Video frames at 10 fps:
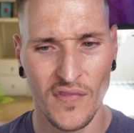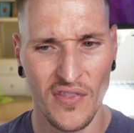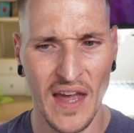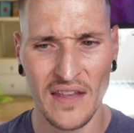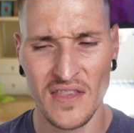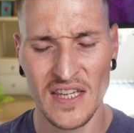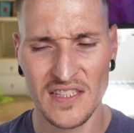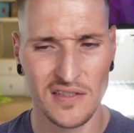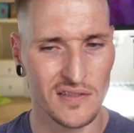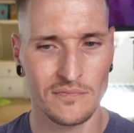that
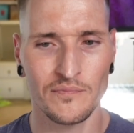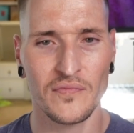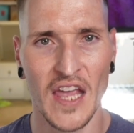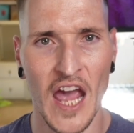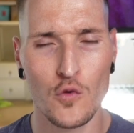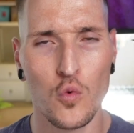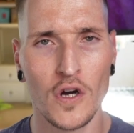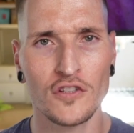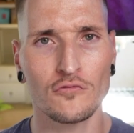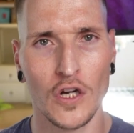this
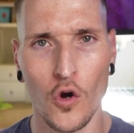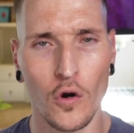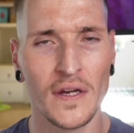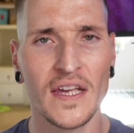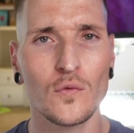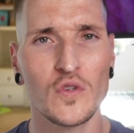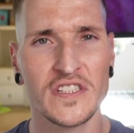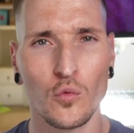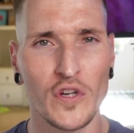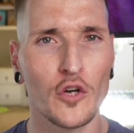Edward Gregorian was
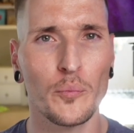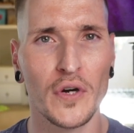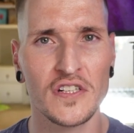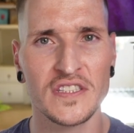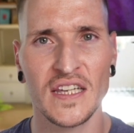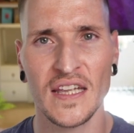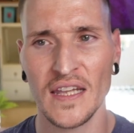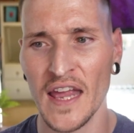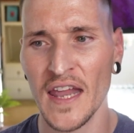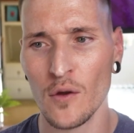a real person
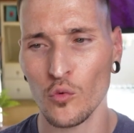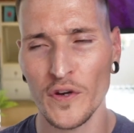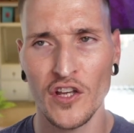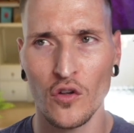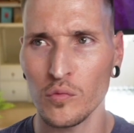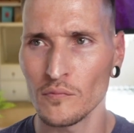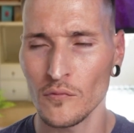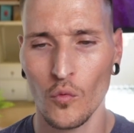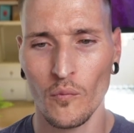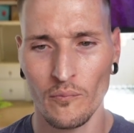and a real
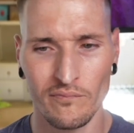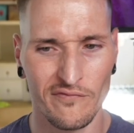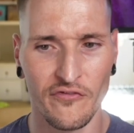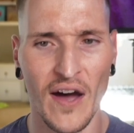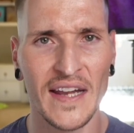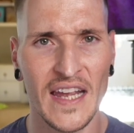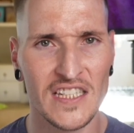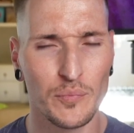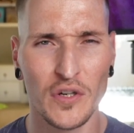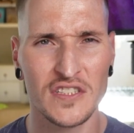
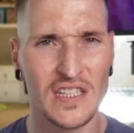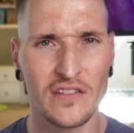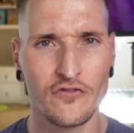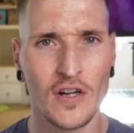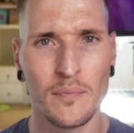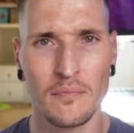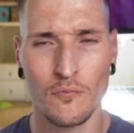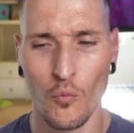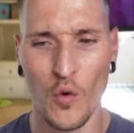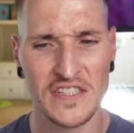finance person
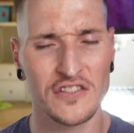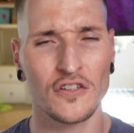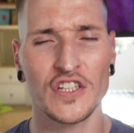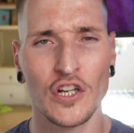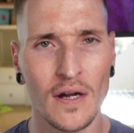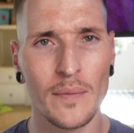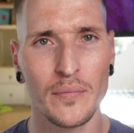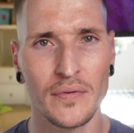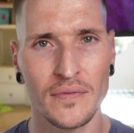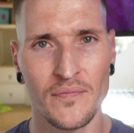from Western
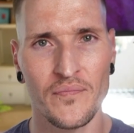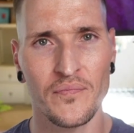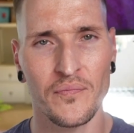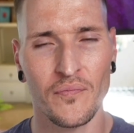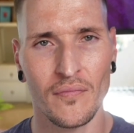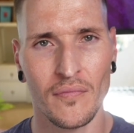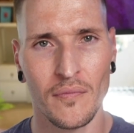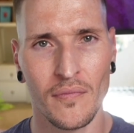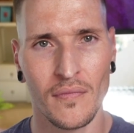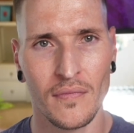Europe?
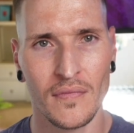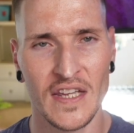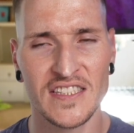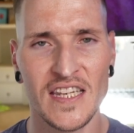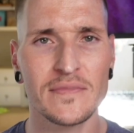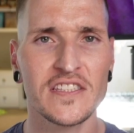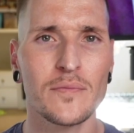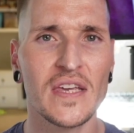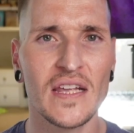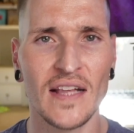It seems to
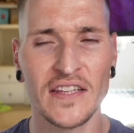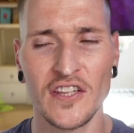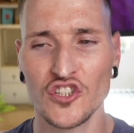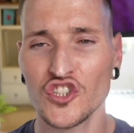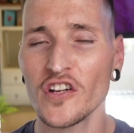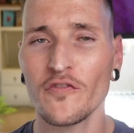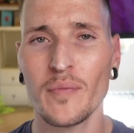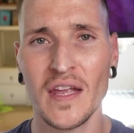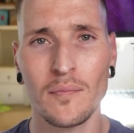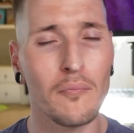me like there should have
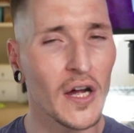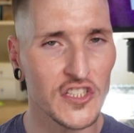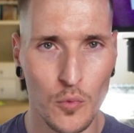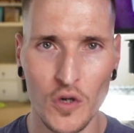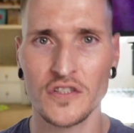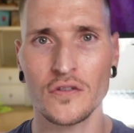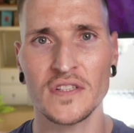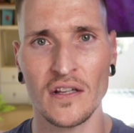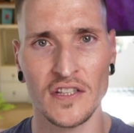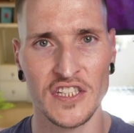been much more due
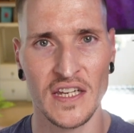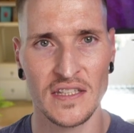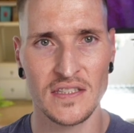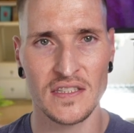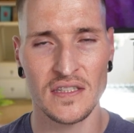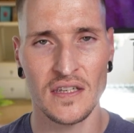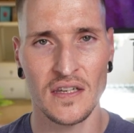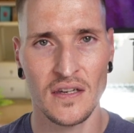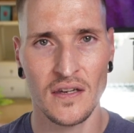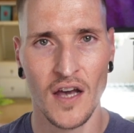diligence
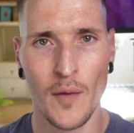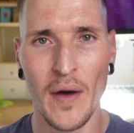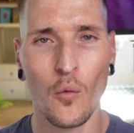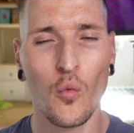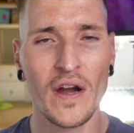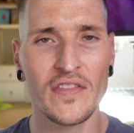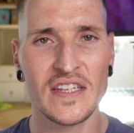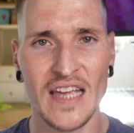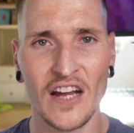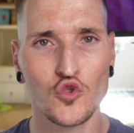about where
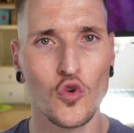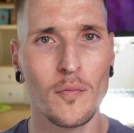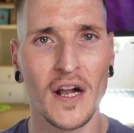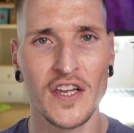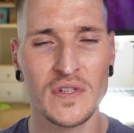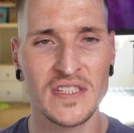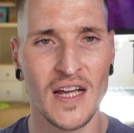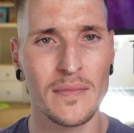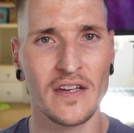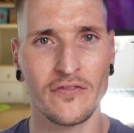this actual money was
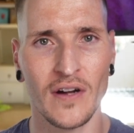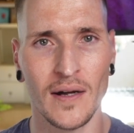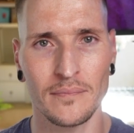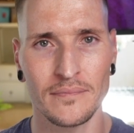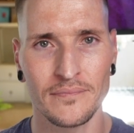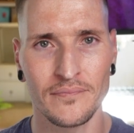coming from.